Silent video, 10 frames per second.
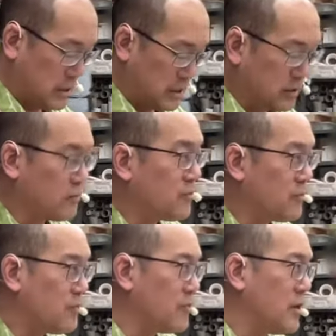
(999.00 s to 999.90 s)
It just
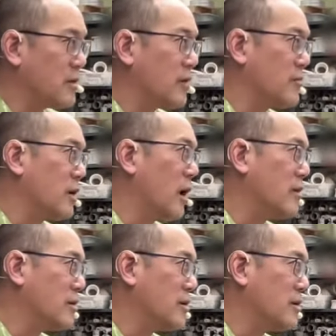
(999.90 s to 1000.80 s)
means I'm
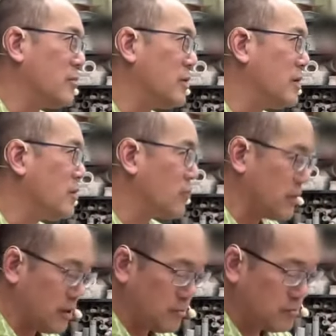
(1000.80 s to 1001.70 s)
con- competing with
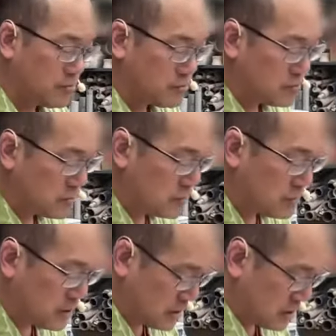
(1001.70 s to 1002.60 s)
them. Too many
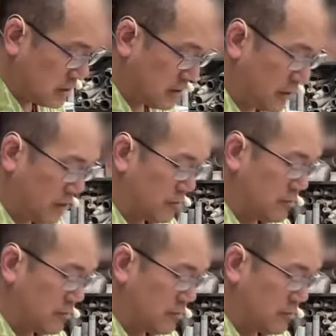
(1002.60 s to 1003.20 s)
distractions. Yeah.